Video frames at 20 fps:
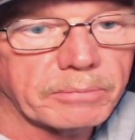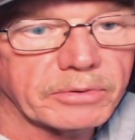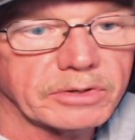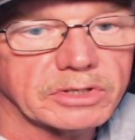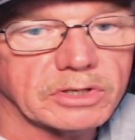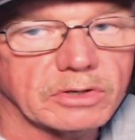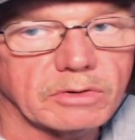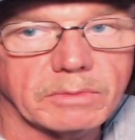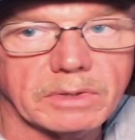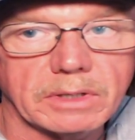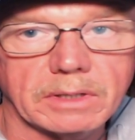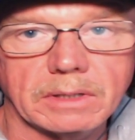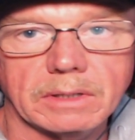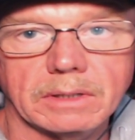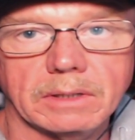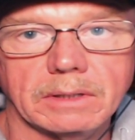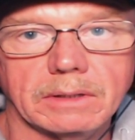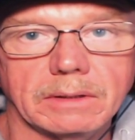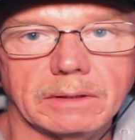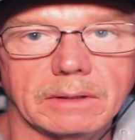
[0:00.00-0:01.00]

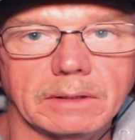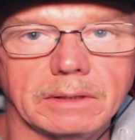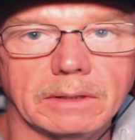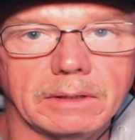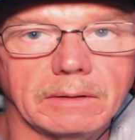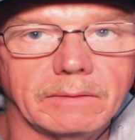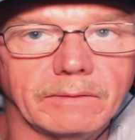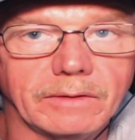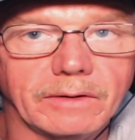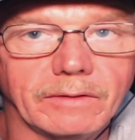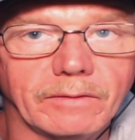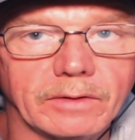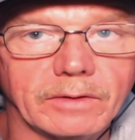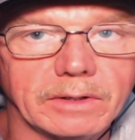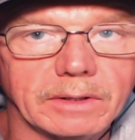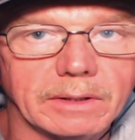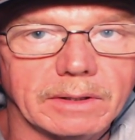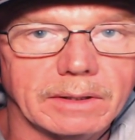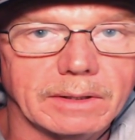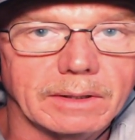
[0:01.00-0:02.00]
presuming that you've
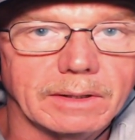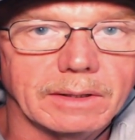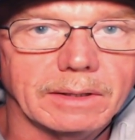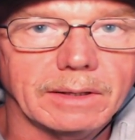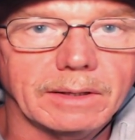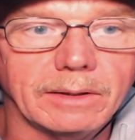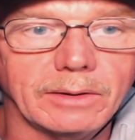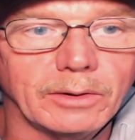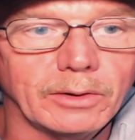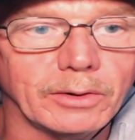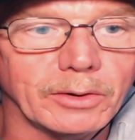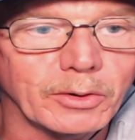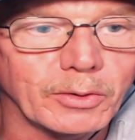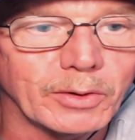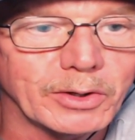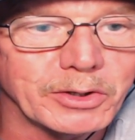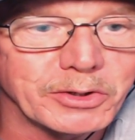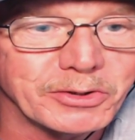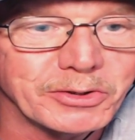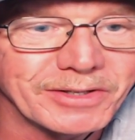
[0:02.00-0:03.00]
given a lot of
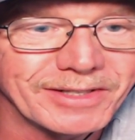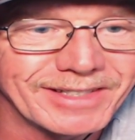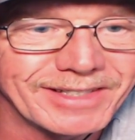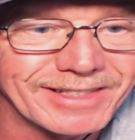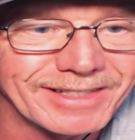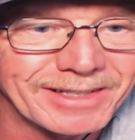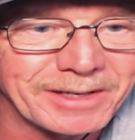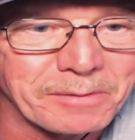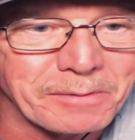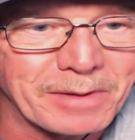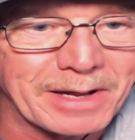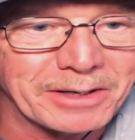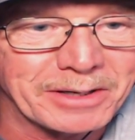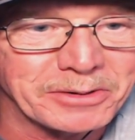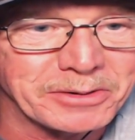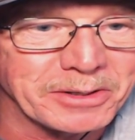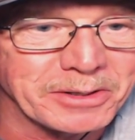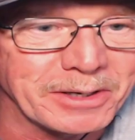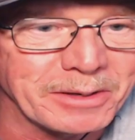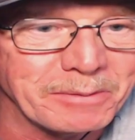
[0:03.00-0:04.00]
questions and I'm
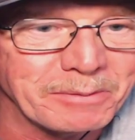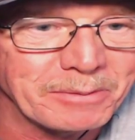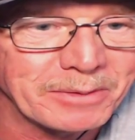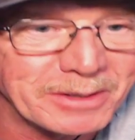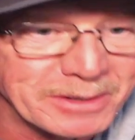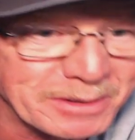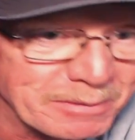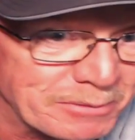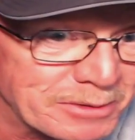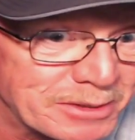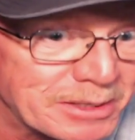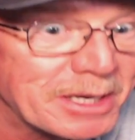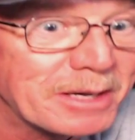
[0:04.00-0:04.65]
answering them because I'm